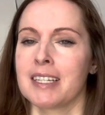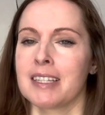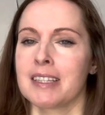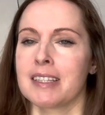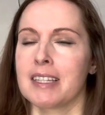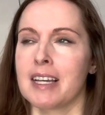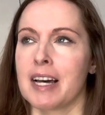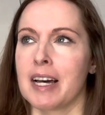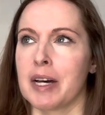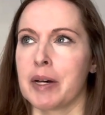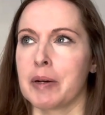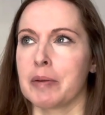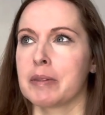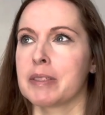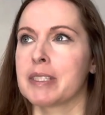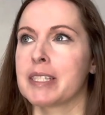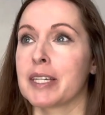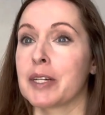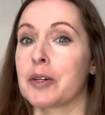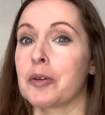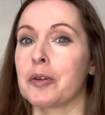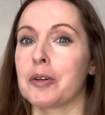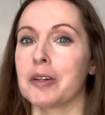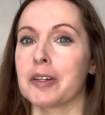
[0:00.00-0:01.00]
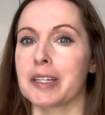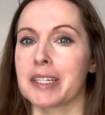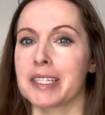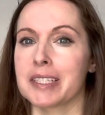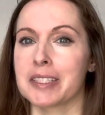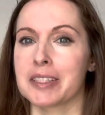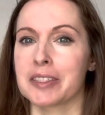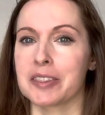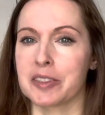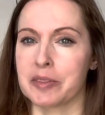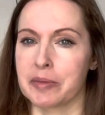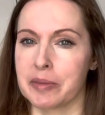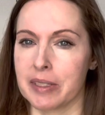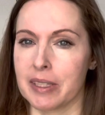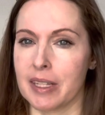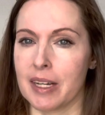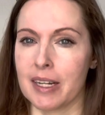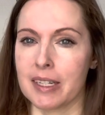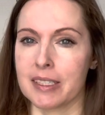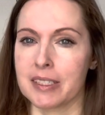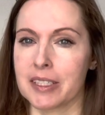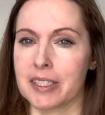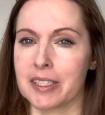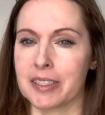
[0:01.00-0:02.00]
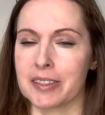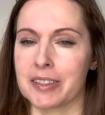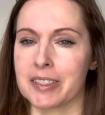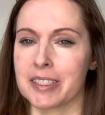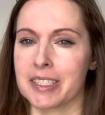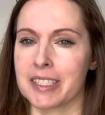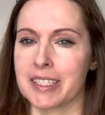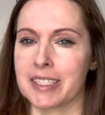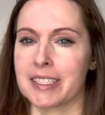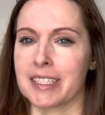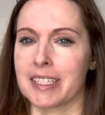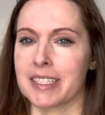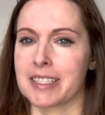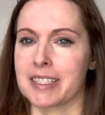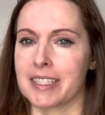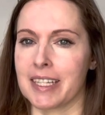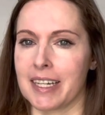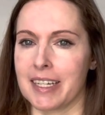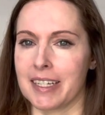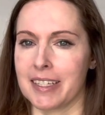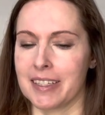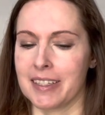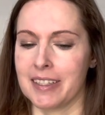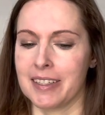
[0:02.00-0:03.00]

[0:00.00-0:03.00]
You see corgis do them a lot too. She does that.